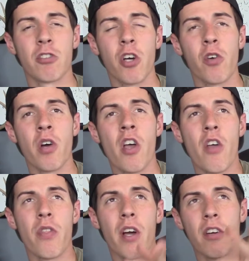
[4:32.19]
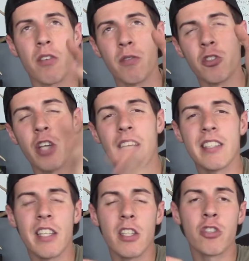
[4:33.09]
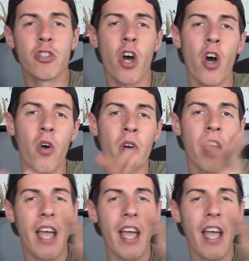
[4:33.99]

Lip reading: So they're chasing this doe